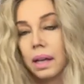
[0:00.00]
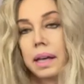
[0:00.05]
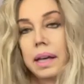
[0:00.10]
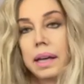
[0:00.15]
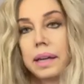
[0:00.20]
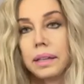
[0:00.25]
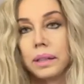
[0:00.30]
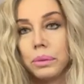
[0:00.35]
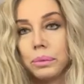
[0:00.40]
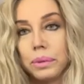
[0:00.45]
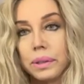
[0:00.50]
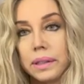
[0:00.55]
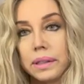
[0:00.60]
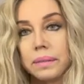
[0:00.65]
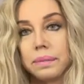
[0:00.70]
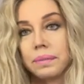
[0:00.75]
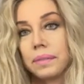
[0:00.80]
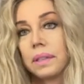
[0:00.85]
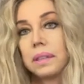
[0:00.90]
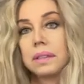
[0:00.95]
Anyway.
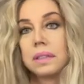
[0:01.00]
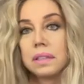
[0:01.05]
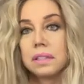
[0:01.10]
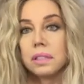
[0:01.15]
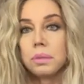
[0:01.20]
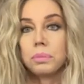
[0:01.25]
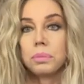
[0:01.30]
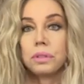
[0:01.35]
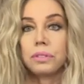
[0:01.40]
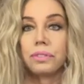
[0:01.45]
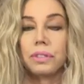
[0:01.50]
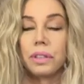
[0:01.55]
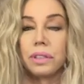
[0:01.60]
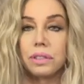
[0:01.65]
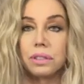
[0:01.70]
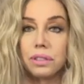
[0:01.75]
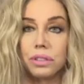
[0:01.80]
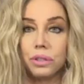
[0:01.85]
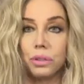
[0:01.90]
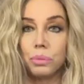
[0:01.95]
Let's move
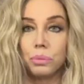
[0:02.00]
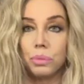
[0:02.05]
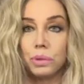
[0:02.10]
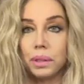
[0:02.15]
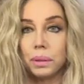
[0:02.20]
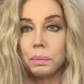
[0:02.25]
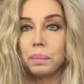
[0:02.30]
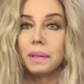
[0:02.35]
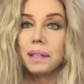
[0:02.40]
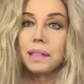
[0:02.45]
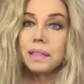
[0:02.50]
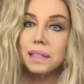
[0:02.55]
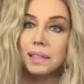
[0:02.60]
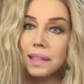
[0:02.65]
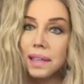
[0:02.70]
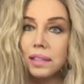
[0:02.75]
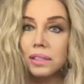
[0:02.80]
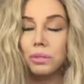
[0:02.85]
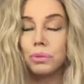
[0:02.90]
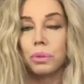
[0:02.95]
on to the wig, because
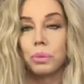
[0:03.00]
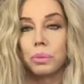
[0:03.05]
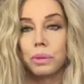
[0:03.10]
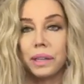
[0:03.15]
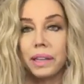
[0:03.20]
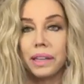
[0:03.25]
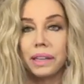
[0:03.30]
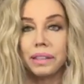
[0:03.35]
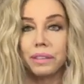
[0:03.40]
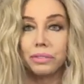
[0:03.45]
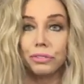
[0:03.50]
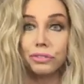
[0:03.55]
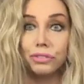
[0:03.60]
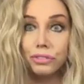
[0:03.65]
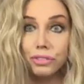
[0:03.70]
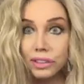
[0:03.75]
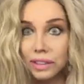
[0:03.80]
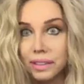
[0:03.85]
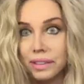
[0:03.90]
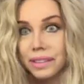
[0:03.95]
that's what we're here to
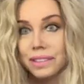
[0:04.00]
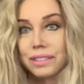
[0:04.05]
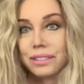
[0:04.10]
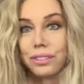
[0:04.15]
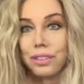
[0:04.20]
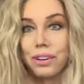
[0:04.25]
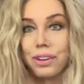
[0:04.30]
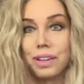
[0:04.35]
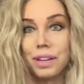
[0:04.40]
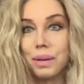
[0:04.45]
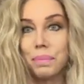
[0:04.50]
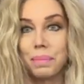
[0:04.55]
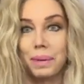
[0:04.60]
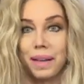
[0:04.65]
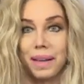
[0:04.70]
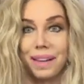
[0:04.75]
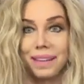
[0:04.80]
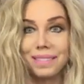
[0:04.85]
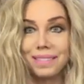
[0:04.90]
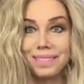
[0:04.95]
really talk
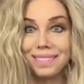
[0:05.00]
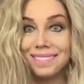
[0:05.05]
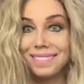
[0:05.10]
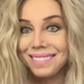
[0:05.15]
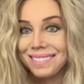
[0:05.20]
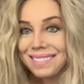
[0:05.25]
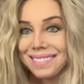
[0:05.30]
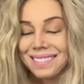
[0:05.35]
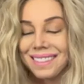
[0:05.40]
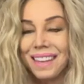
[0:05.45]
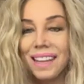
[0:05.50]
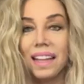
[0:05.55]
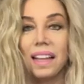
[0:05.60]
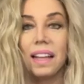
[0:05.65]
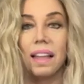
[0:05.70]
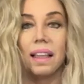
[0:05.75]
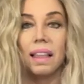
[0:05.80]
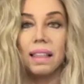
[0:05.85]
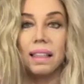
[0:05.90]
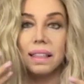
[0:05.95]
about.
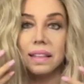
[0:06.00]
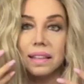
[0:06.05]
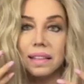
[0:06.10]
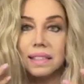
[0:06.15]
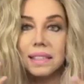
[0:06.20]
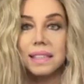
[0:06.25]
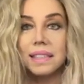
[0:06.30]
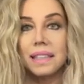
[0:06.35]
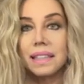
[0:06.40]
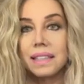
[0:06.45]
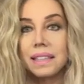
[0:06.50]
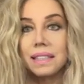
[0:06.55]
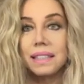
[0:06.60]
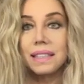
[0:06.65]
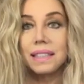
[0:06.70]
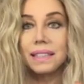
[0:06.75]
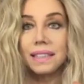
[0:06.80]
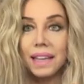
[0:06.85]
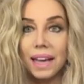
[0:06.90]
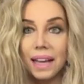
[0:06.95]
This
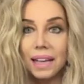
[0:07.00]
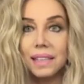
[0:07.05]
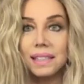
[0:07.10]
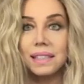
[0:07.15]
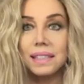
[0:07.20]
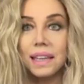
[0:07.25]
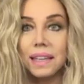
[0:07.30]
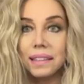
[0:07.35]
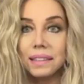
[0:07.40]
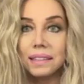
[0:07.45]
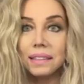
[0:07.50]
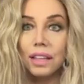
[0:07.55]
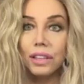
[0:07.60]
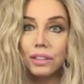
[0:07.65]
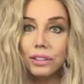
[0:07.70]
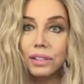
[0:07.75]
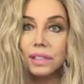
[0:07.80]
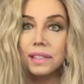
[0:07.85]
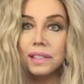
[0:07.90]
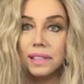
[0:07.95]
is, yes,
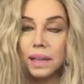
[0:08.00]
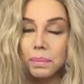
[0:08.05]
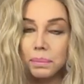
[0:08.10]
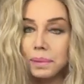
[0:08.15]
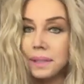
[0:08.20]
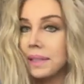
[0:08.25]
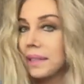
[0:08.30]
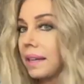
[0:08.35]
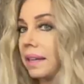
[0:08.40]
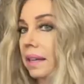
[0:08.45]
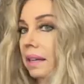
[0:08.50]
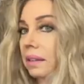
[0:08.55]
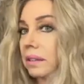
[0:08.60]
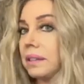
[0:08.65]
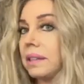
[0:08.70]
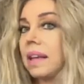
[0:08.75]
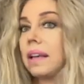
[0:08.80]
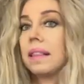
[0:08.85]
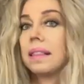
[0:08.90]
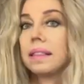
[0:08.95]
another
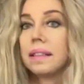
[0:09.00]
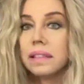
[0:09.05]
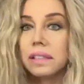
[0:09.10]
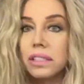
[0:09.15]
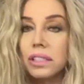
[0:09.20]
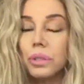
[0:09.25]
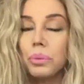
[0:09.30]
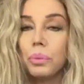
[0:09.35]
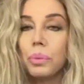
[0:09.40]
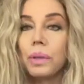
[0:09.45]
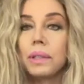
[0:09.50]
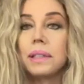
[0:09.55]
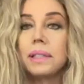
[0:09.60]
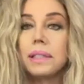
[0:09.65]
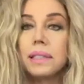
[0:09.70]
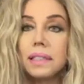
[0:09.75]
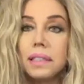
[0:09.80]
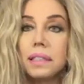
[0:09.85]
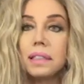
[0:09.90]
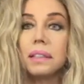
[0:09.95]
Stumptown, and this one
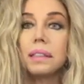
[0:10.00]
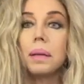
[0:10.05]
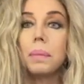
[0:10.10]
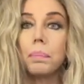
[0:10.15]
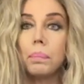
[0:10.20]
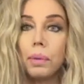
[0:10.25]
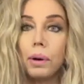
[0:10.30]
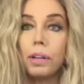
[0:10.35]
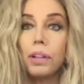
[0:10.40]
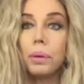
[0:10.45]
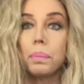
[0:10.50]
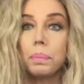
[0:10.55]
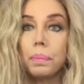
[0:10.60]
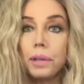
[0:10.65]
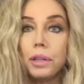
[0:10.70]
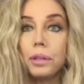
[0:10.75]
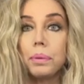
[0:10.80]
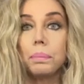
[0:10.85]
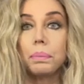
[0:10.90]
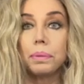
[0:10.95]
is in
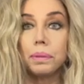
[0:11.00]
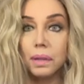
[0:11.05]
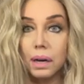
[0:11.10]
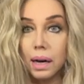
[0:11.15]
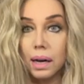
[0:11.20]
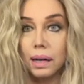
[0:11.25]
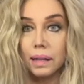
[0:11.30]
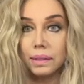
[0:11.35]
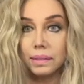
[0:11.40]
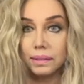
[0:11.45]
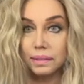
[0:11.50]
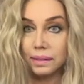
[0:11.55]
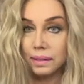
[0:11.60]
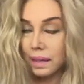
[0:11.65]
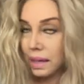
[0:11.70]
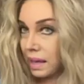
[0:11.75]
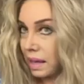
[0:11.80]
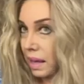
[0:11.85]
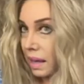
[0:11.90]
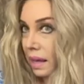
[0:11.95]
Butterbeer Blonde.
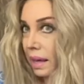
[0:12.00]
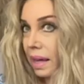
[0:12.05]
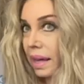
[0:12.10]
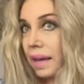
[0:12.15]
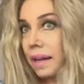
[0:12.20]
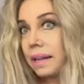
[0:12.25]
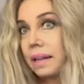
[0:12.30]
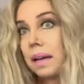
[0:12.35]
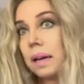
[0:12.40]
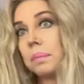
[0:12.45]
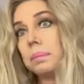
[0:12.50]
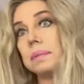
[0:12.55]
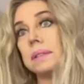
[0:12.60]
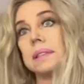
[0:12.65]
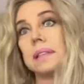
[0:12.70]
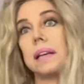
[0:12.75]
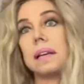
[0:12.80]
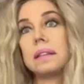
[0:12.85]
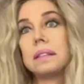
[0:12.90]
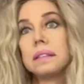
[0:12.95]
And I'm
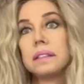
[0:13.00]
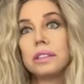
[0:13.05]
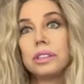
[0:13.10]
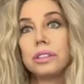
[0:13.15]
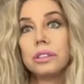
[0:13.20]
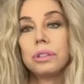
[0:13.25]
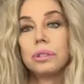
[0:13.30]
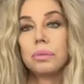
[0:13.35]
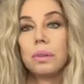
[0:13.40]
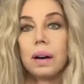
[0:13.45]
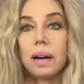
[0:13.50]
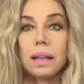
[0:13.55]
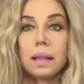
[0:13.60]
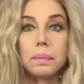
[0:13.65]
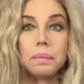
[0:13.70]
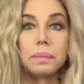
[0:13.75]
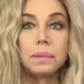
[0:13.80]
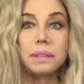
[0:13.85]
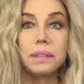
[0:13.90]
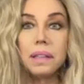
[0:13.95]
telling you, I
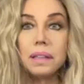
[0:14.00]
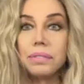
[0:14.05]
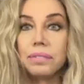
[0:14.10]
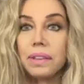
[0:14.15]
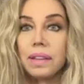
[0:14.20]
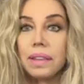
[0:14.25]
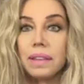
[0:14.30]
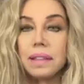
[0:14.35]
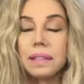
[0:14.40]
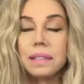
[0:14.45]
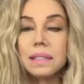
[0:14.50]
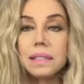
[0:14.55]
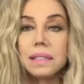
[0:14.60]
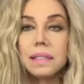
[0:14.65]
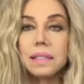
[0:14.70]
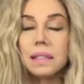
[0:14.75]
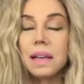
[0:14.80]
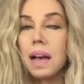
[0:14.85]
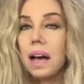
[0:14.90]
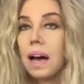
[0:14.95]
am loving
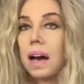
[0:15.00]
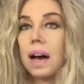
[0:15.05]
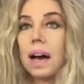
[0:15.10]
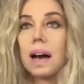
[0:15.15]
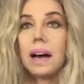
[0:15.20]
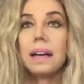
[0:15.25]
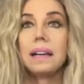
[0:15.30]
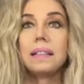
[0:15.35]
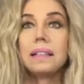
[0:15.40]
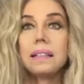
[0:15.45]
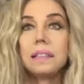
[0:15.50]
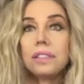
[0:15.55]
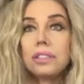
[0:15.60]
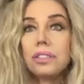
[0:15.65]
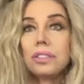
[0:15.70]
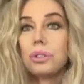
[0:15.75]
this. I didn't